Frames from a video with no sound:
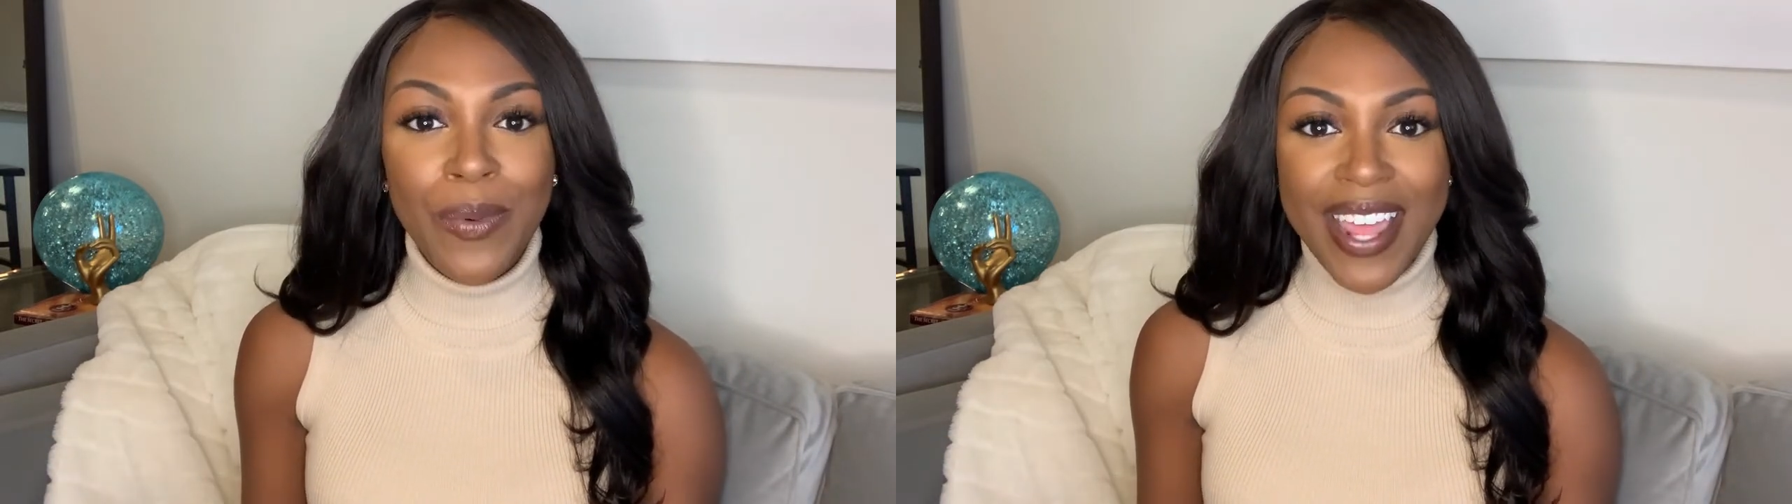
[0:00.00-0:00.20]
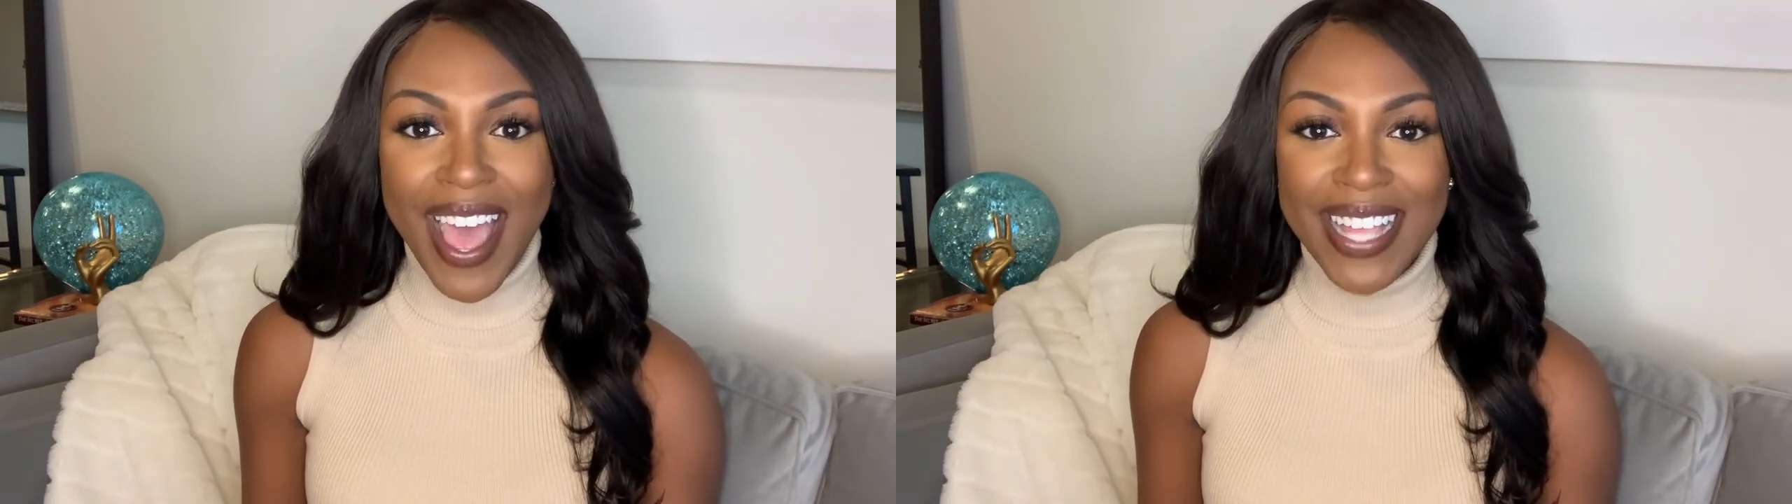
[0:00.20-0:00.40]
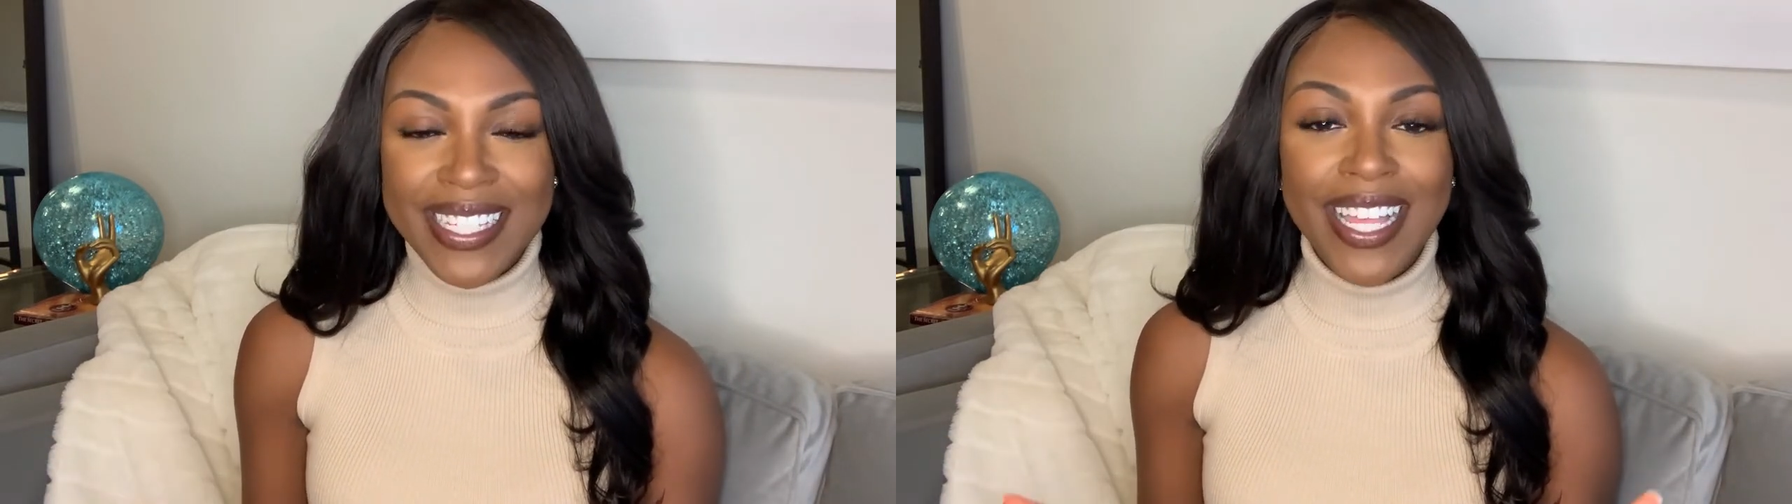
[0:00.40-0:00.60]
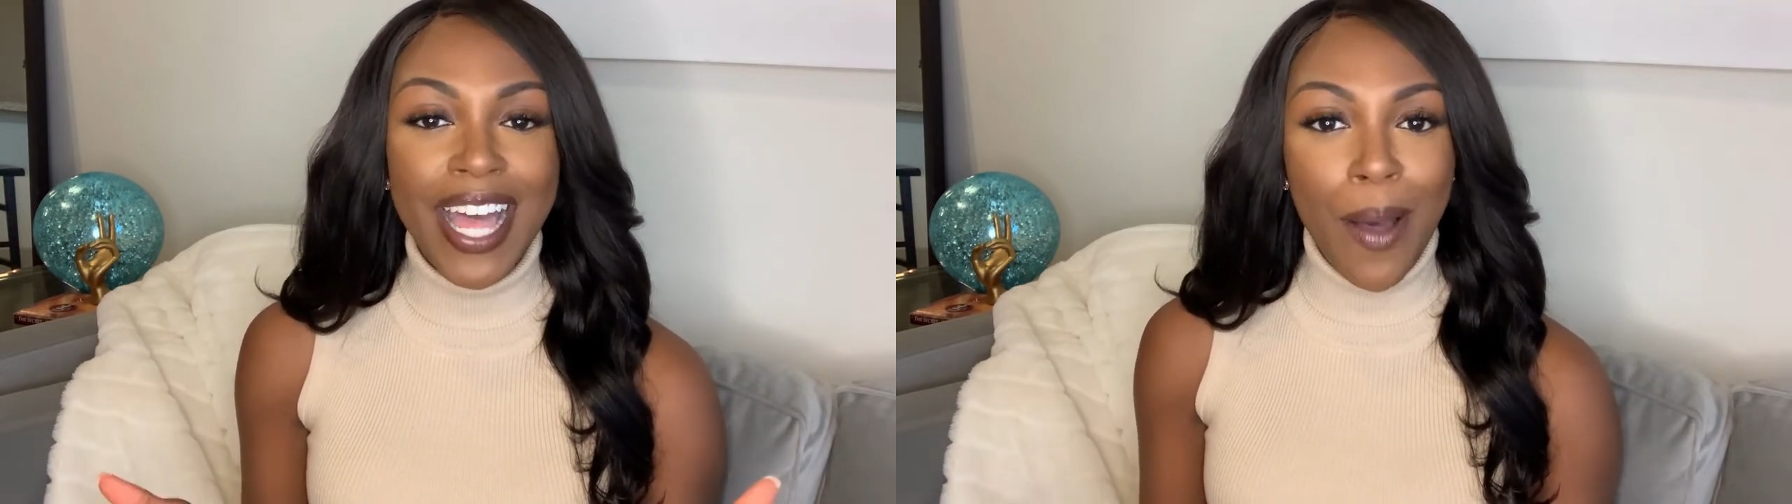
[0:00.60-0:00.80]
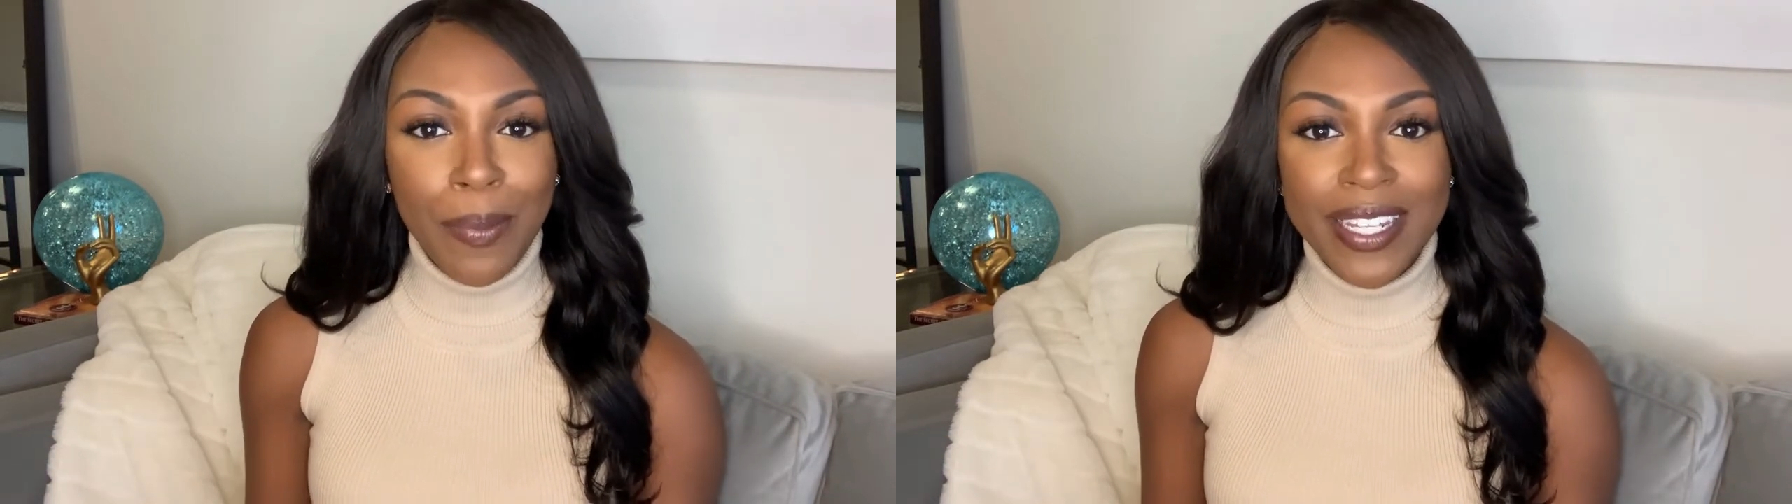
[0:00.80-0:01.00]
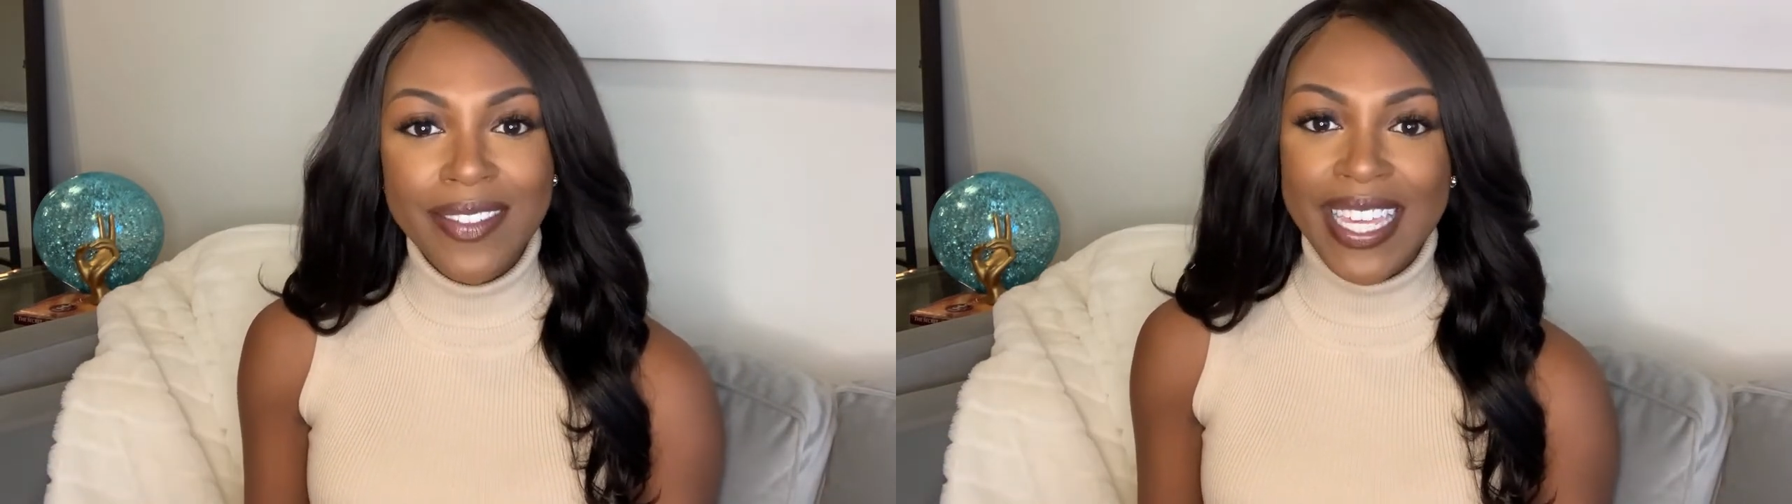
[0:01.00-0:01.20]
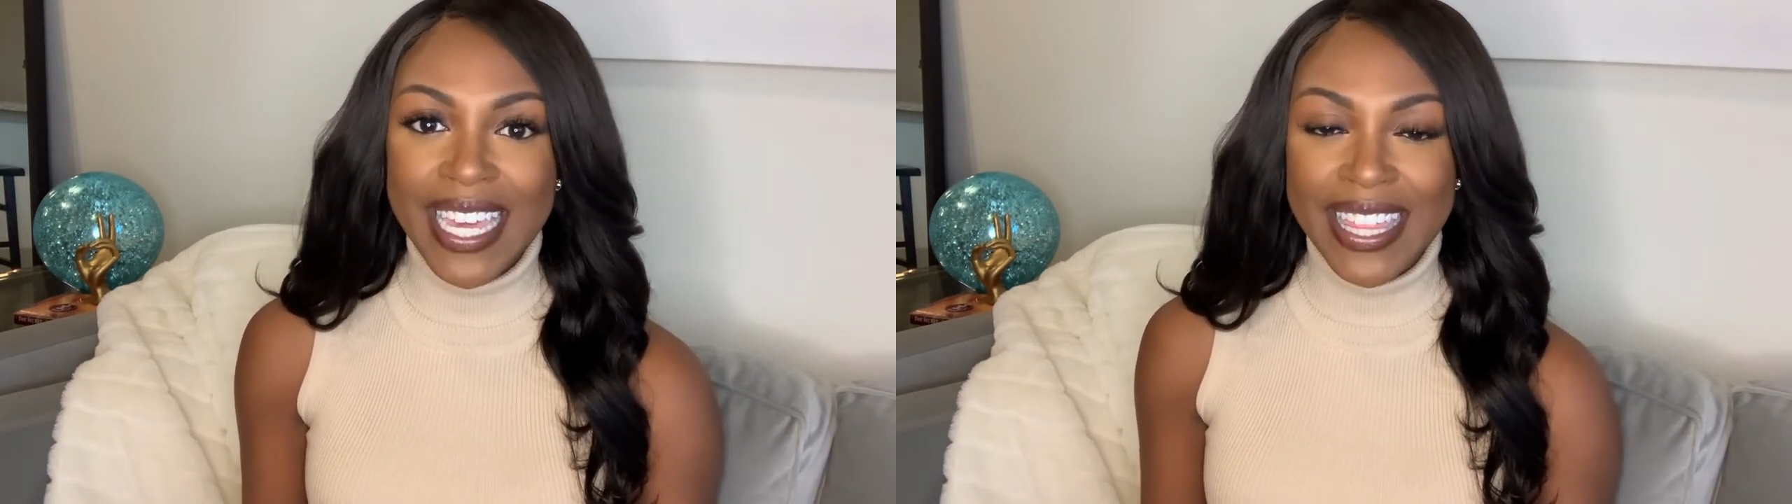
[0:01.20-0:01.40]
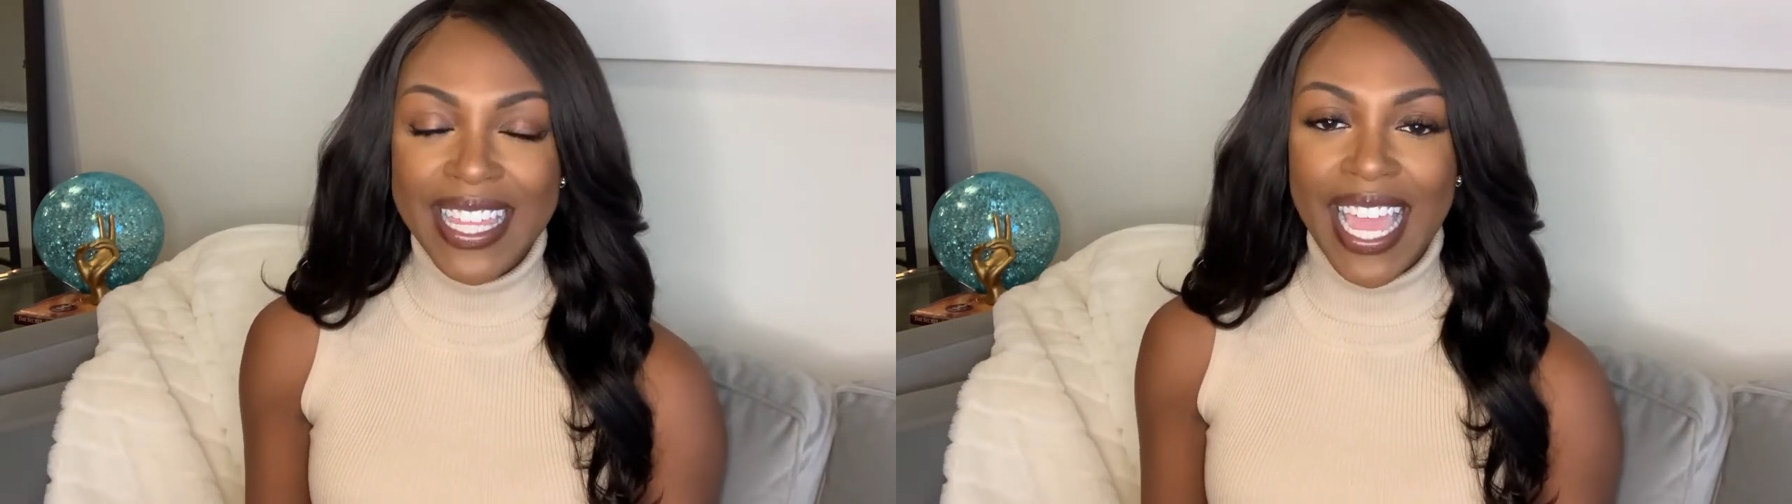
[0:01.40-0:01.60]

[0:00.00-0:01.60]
you want to ask a couple of key